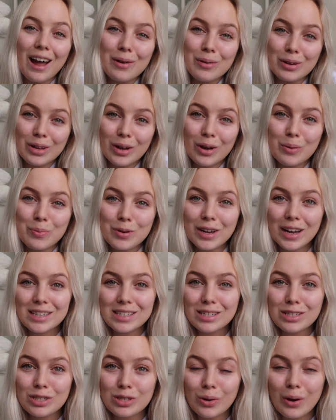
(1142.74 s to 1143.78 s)
I really hope you guys
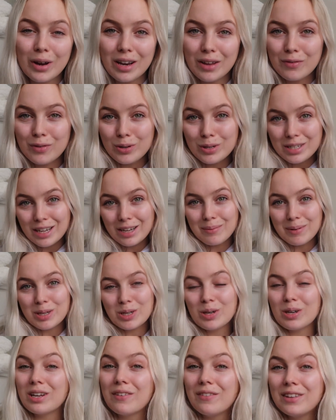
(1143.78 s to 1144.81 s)
enjoyed. If you did, make
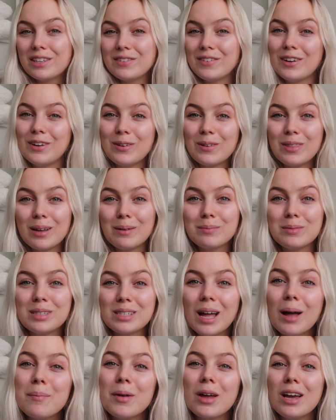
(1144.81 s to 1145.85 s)
sure to give this video a thumbs
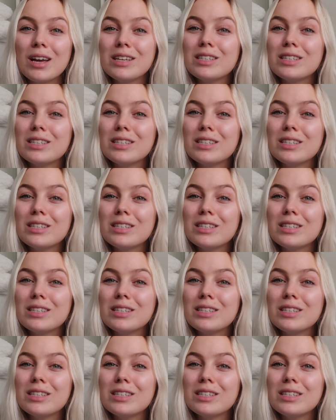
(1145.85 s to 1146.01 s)
up,